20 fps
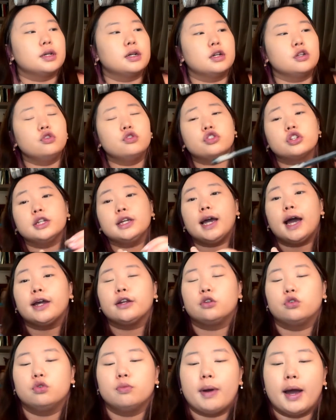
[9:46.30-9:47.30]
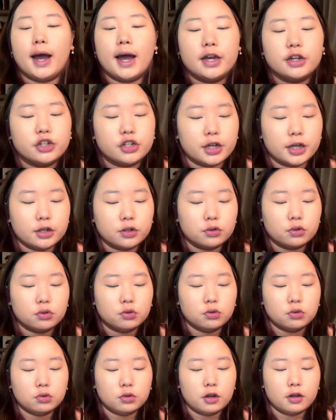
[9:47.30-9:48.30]
Usually I do my
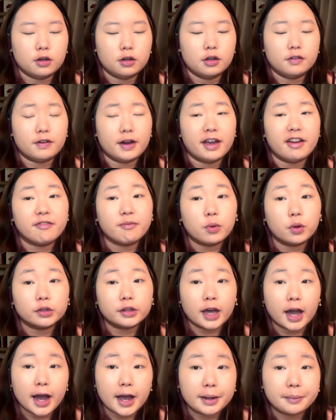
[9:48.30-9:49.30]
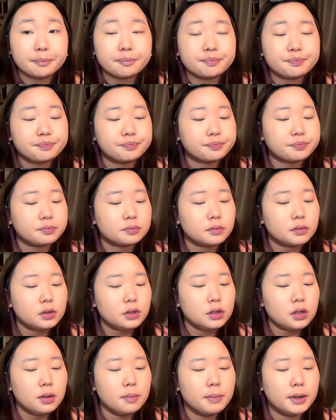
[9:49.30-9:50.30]
eyeshadow if I have more time,
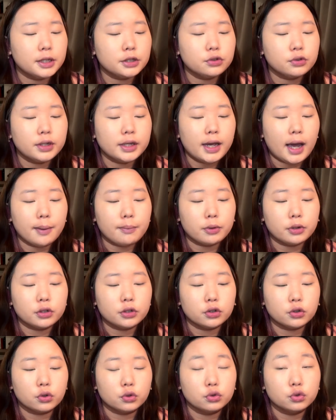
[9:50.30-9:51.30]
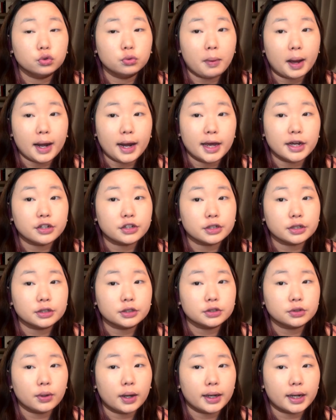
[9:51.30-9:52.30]
but today I'm gonna go do my lashes,
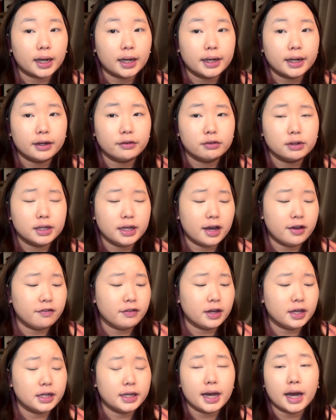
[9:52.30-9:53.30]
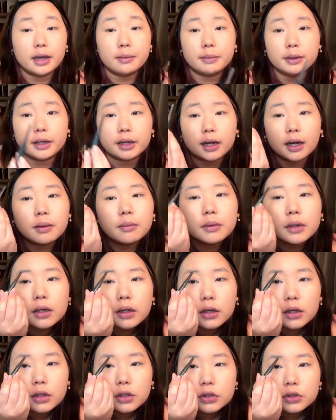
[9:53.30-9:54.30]
so I can't really have any eye makeup.
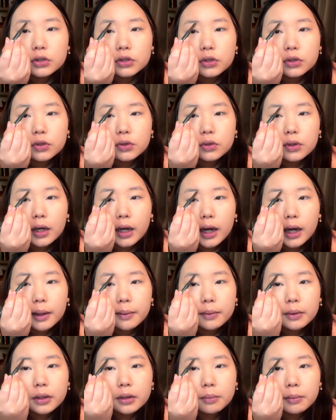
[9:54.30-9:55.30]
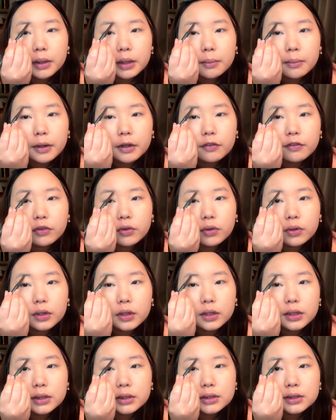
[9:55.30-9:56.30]
So I'm gonna make my
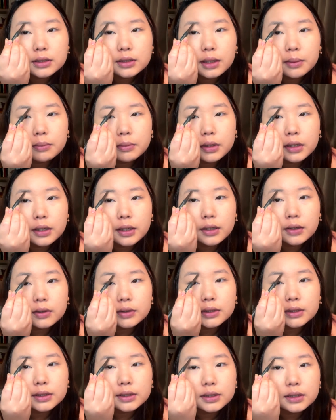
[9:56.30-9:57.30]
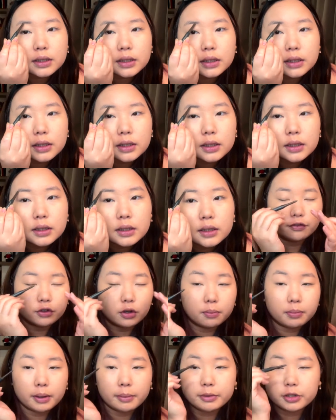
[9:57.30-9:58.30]
focus something else instead. If your
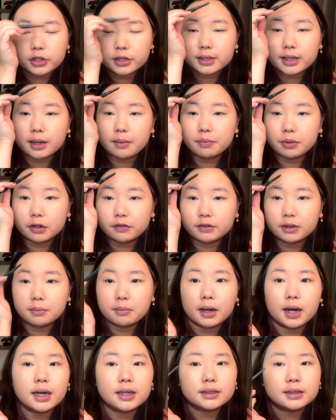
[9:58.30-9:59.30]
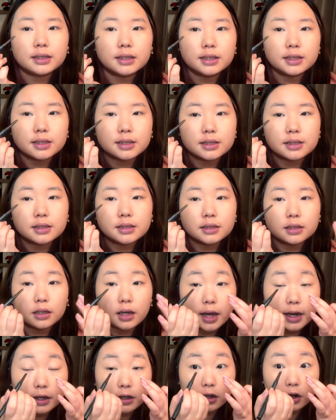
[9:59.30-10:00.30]
blemishes are above the mask,
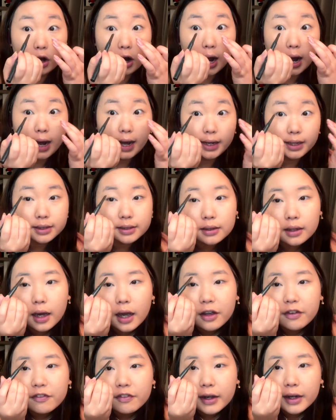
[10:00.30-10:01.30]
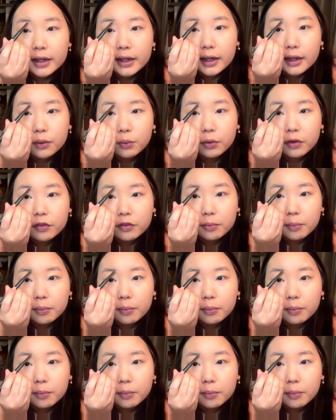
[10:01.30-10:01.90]
and their eyes, I find that with